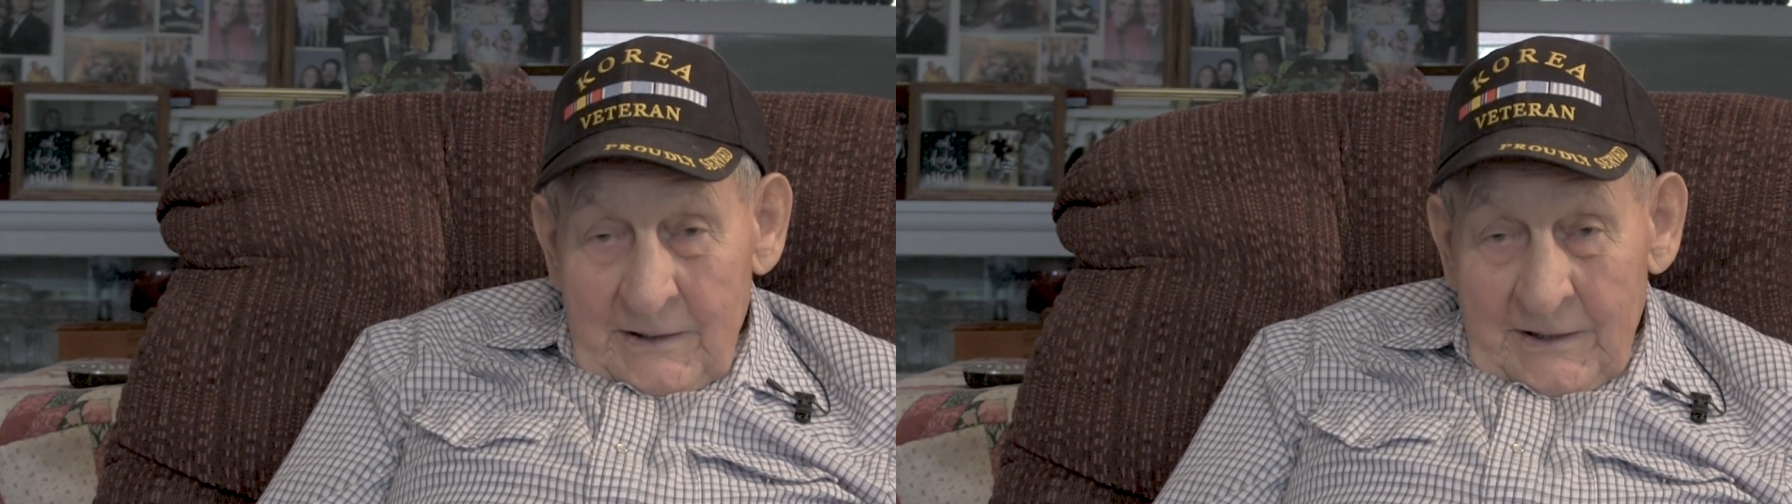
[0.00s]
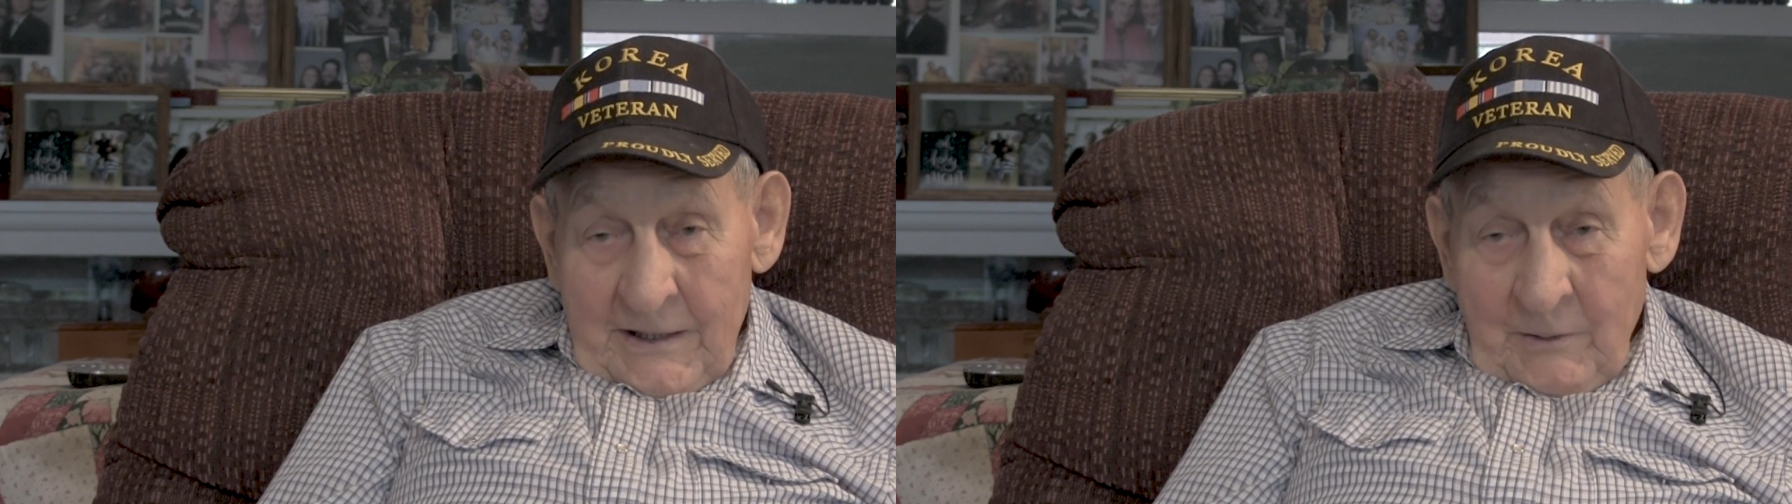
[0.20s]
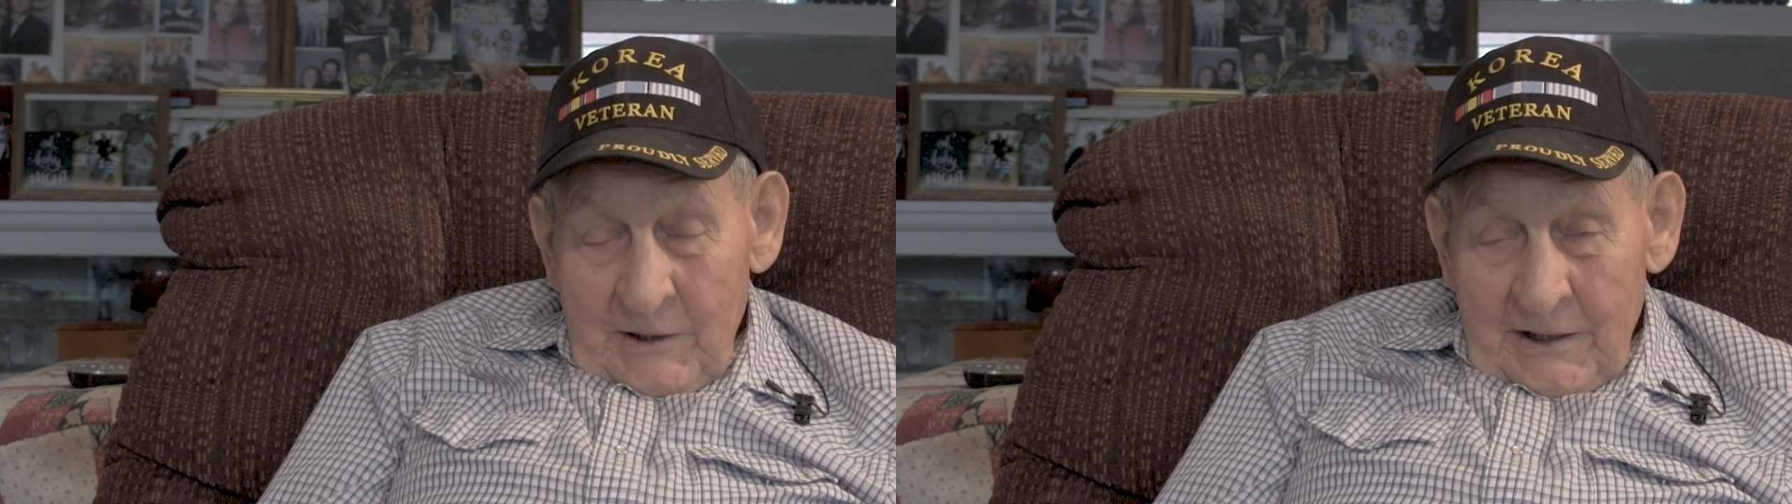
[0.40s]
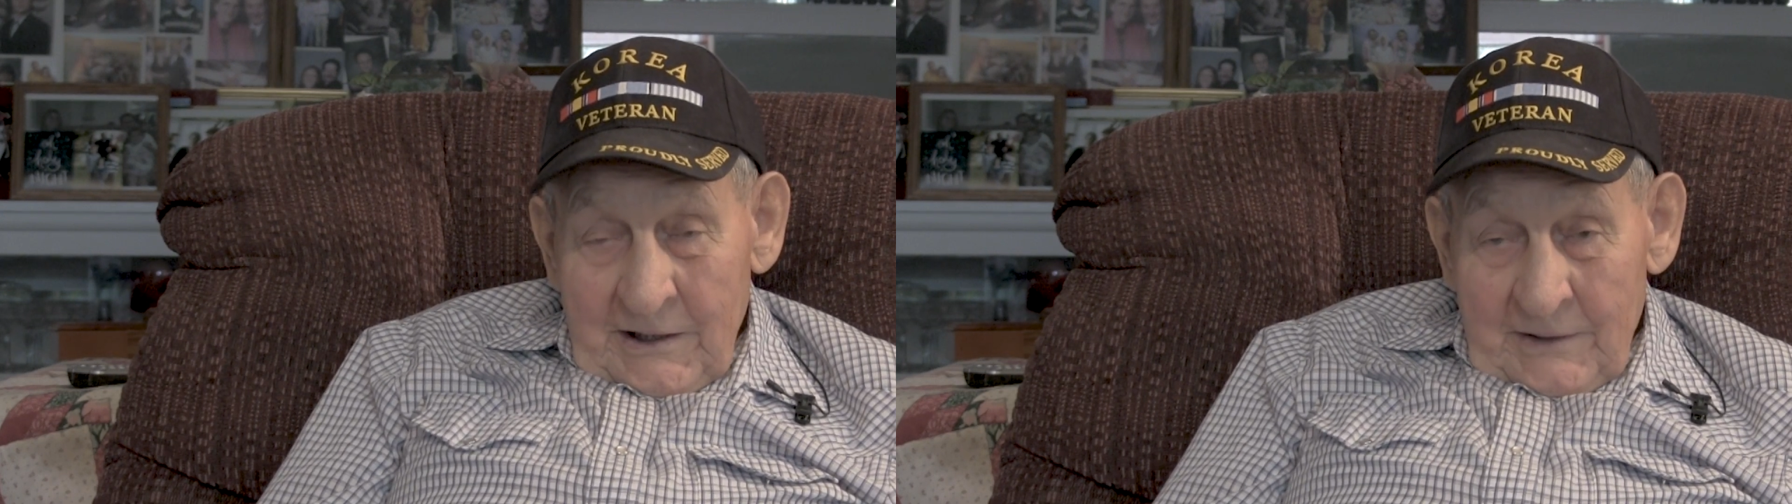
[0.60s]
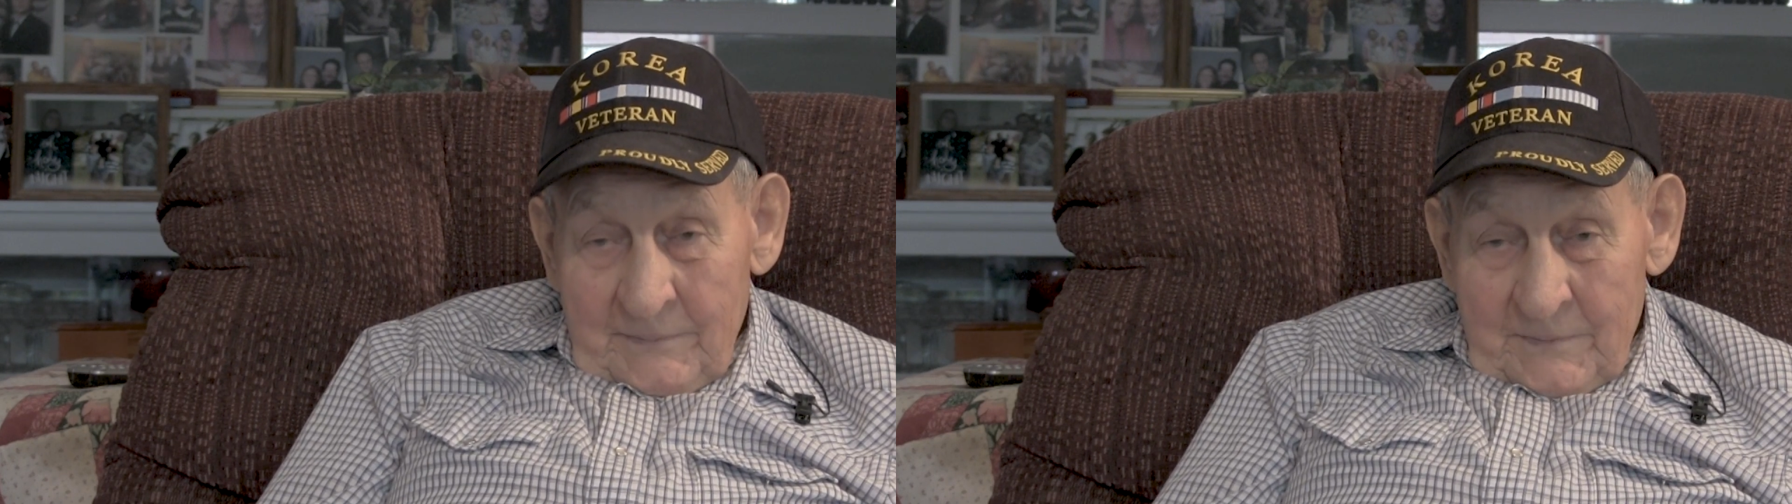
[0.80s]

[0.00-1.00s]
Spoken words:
And anyway,